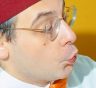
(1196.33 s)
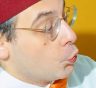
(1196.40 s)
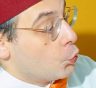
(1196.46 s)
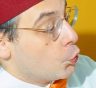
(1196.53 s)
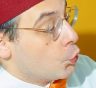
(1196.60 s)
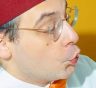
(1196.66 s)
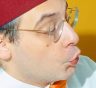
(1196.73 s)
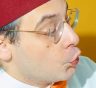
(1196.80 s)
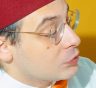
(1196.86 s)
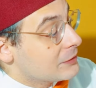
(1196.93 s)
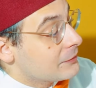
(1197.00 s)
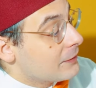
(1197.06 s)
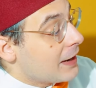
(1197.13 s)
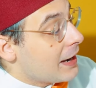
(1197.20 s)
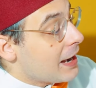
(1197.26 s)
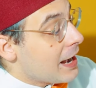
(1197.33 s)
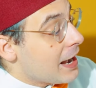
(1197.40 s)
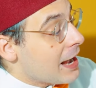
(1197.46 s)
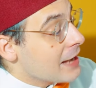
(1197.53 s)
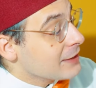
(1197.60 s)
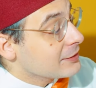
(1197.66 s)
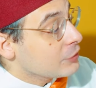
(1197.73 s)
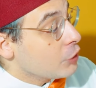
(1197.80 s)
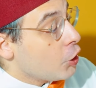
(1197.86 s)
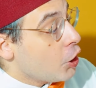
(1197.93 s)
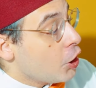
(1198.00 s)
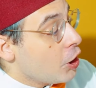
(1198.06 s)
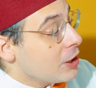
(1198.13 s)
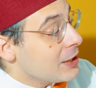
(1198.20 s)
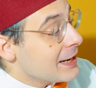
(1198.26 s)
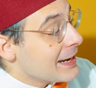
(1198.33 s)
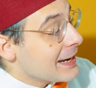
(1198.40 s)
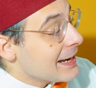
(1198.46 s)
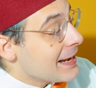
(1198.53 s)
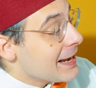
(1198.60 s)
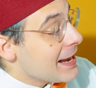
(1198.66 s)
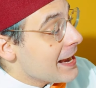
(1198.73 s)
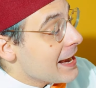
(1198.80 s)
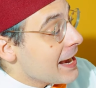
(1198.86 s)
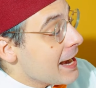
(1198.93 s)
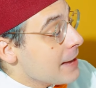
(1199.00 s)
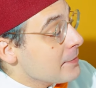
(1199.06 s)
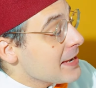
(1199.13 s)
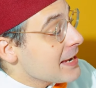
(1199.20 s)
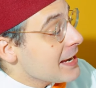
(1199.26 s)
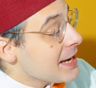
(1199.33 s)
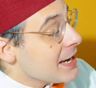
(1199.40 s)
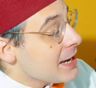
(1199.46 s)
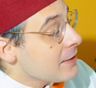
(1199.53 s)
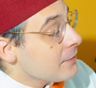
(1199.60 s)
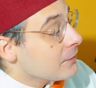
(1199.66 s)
Ut fa sol re mi